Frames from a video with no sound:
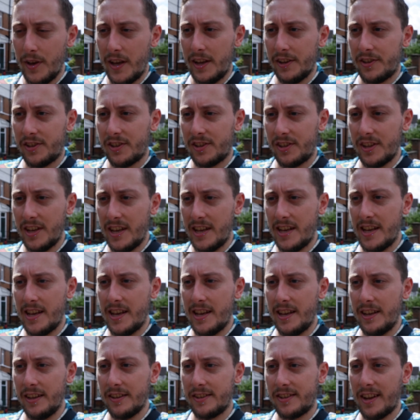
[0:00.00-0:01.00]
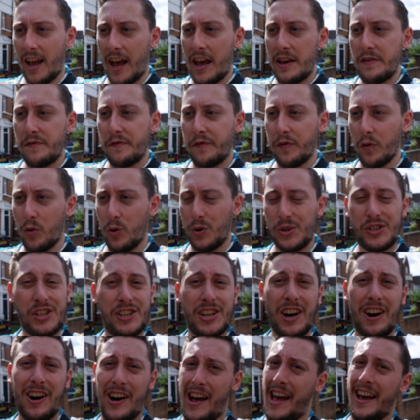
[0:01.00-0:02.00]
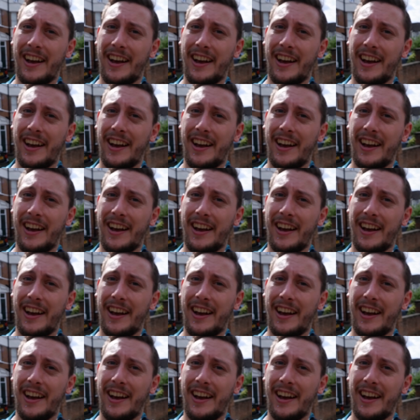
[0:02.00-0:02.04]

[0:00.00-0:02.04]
this is a four star